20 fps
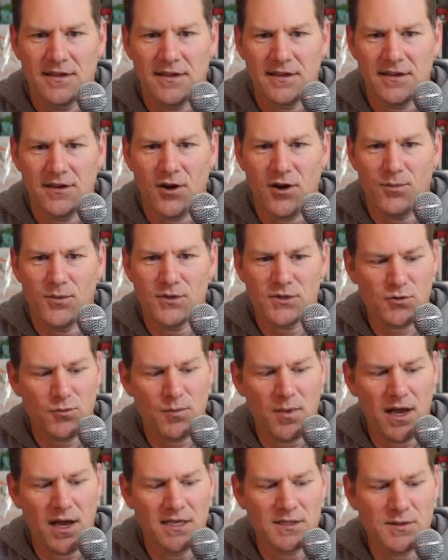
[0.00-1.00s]
It almost
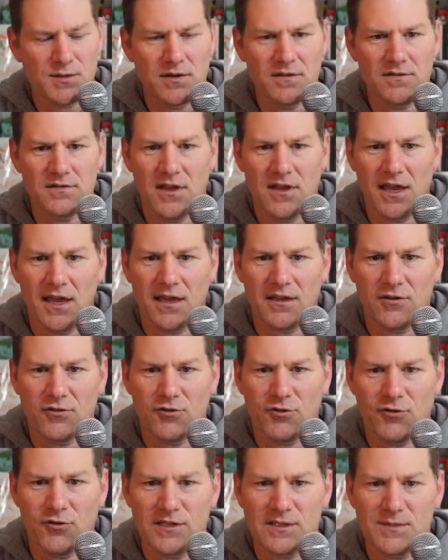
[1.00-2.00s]
reminds me of like
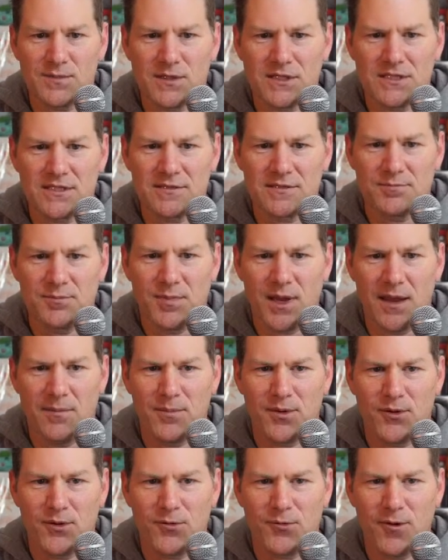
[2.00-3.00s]
Christmas
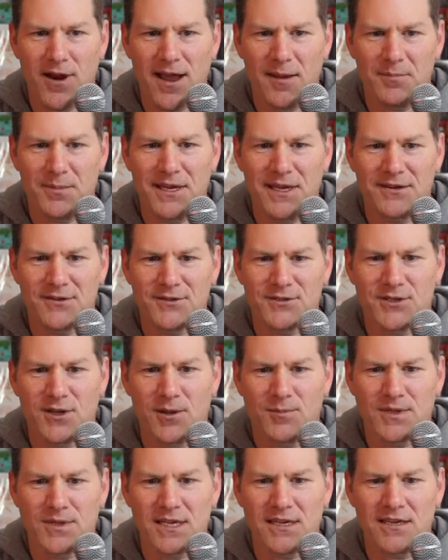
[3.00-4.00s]
paper wrapping or
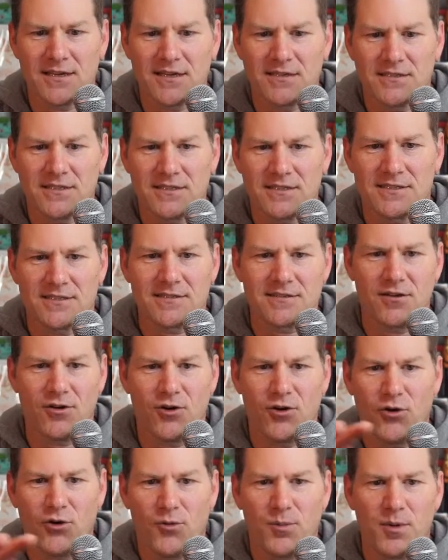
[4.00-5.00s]
something, because it's a
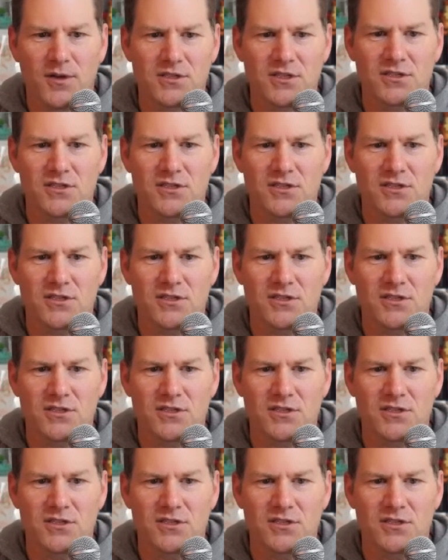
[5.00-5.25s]
whole bunch of